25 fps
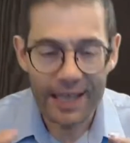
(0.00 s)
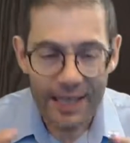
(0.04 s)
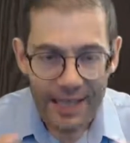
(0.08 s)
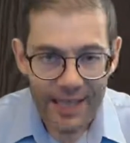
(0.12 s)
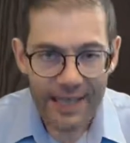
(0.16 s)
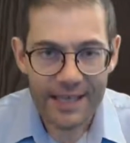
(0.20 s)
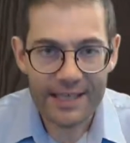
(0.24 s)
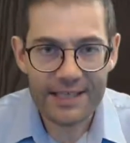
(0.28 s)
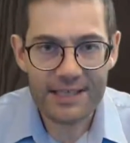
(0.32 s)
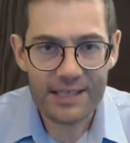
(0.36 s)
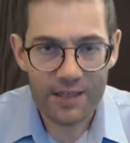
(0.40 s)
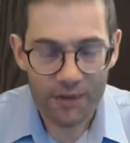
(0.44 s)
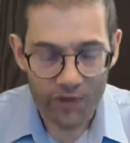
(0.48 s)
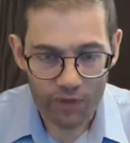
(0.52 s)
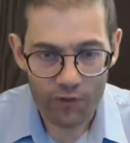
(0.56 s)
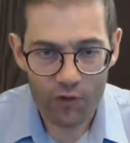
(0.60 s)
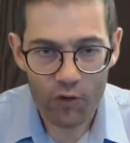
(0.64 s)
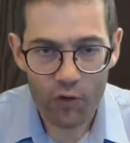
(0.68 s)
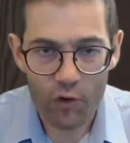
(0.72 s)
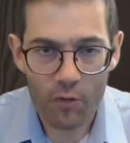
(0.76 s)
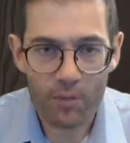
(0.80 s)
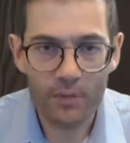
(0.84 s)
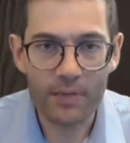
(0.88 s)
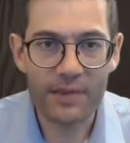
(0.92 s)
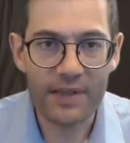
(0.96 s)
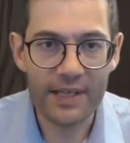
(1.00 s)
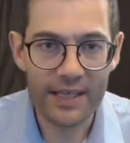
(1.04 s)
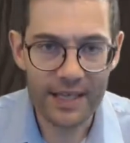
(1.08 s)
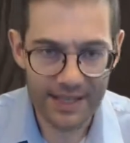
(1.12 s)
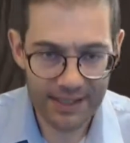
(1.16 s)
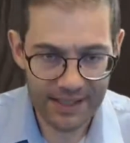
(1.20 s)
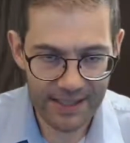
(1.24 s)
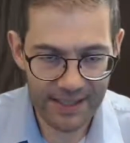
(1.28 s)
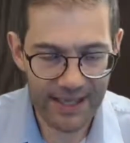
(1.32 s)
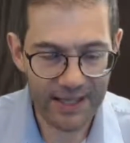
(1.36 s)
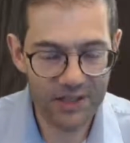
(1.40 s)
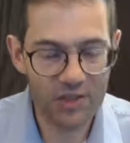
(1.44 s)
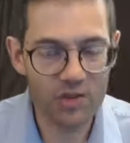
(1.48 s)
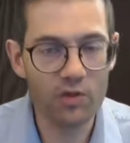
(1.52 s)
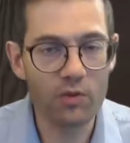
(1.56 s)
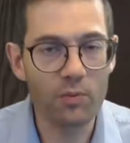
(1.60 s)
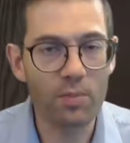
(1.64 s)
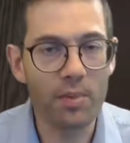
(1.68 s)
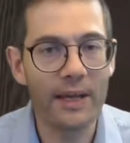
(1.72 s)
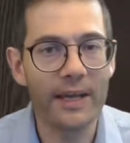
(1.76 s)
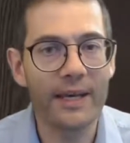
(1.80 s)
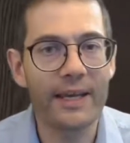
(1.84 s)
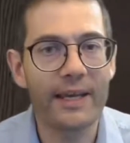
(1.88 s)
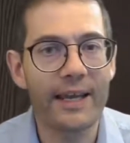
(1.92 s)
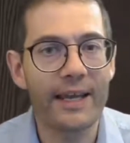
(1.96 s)
is from the International
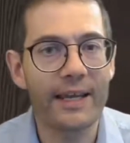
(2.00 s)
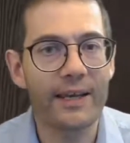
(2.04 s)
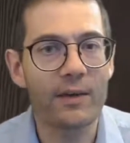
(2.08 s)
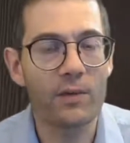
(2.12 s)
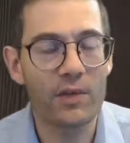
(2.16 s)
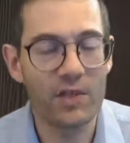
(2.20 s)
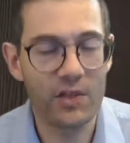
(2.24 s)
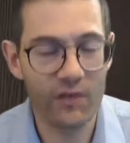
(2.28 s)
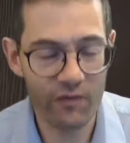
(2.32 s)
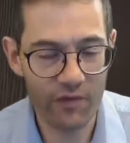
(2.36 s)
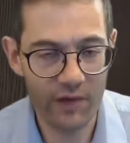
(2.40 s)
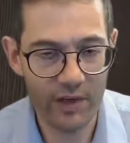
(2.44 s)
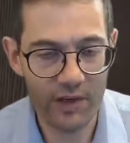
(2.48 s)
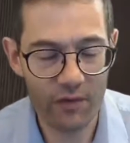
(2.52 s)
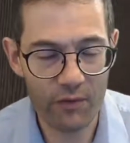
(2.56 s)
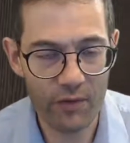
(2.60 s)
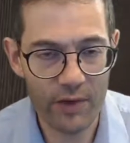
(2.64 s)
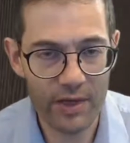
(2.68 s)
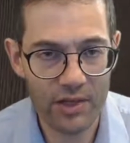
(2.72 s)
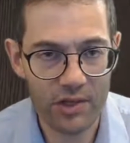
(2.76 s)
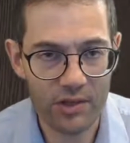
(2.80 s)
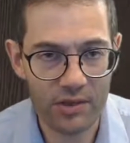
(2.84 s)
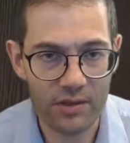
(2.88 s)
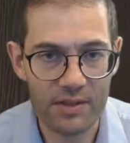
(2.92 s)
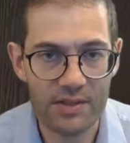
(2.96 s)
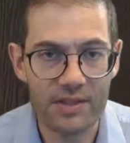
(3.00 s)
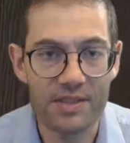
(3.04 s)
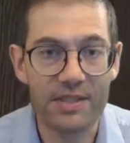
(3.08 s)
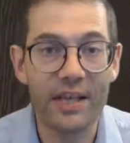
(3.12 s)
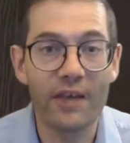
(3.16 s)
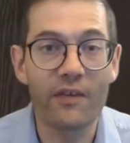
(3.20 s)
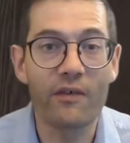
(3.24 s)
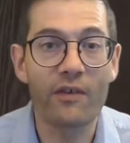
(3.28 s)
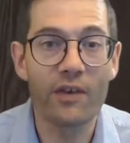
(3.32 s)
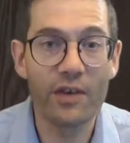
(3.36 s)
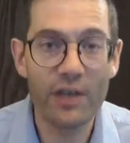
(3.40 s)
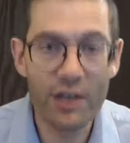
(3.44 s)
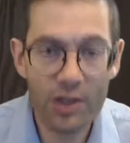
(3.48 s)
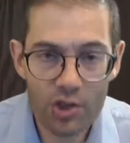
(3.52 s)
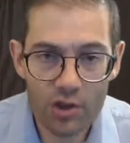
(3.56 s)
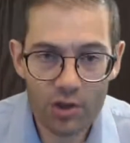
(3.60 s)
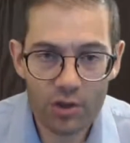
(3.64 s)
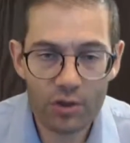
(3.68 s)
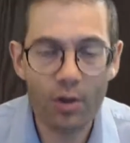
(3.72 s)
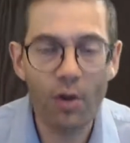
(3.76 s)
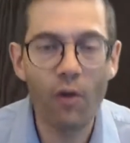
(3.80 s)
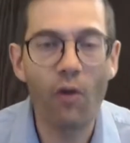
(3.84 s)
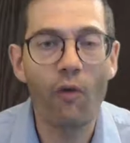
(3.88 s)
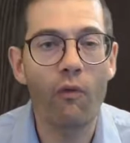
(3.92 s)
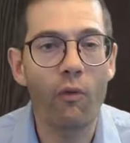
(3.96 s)
Plain Language Federation's
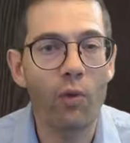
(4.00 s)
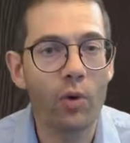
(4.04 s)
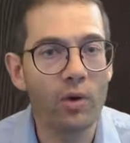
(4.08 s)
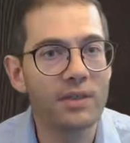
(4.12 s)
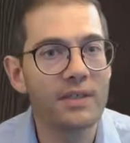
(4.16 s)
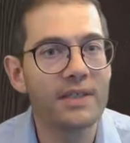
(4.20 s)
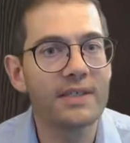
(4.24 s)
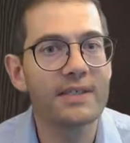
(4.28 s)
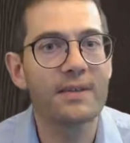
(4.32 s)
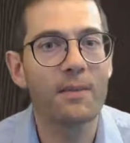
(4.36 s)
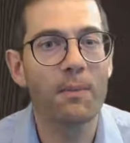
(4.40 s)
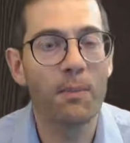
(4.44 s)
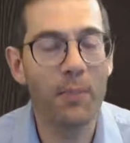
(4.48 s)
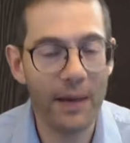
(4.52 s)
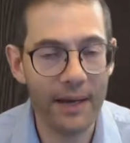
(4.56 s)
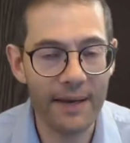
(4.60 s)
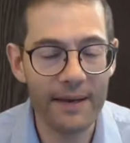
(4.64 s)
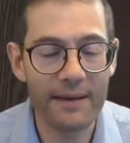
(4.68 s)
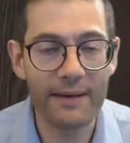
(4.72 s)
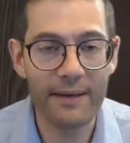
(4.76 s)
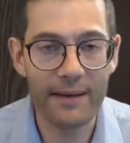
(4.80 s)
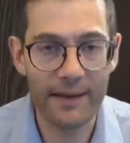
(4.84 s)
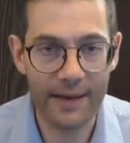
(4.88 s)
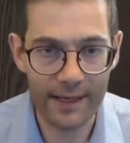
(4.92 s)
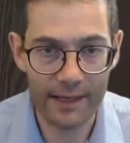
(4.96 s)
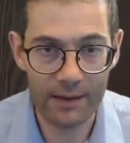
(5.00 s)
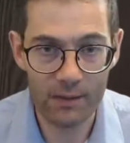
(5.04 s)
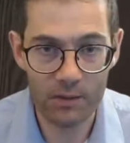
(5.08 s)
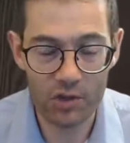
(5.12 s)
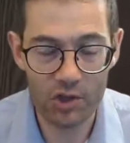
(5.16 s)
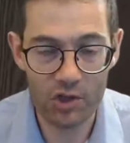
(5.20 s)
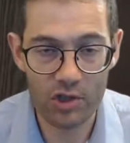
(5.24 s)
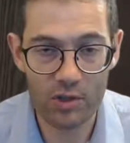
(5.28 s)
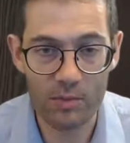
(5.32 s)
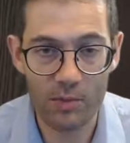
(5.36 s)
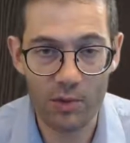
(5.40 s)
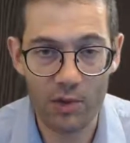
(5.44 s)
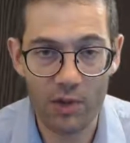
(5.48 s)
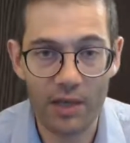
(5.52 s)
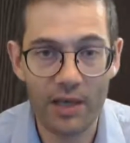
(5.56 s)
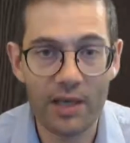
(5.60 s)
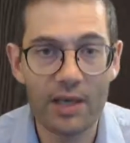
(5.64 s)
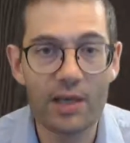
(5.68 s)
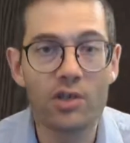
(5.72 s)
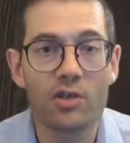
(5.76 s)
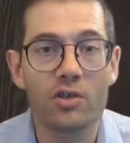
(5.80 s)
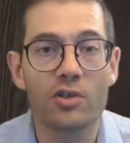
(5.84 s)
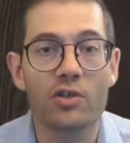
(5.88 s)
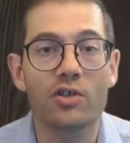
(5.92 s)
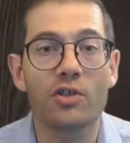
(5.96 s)
definition of what is a plain language
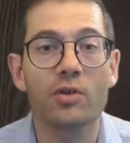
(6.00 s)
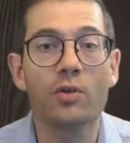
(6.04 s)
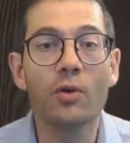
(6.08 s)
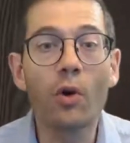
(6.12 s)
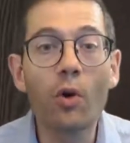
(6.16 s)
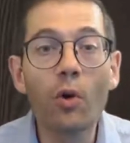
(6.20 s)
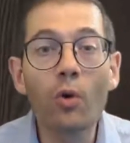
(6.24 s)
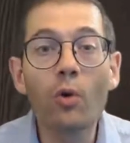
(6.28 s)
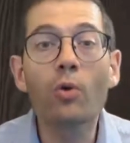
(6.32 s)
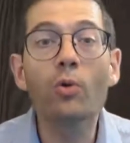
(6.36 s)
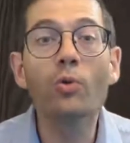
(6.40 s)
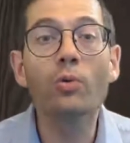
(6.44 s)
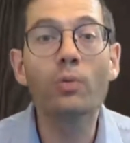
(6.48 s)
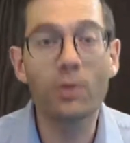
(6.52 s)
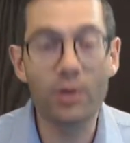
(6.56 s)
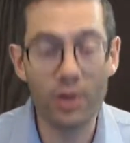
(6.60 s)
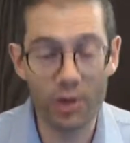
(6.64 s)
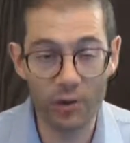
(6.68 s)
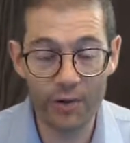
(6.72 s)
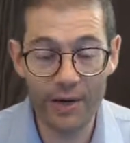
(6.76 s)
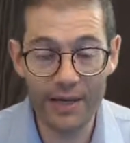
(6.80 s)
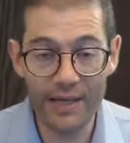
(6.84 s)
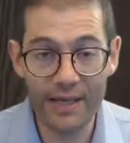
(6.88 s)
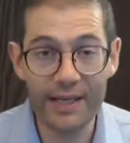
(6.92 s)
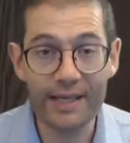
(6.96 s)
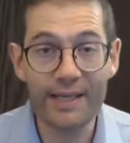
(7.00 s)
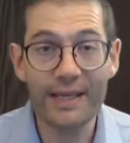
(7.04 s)
communication. So all credit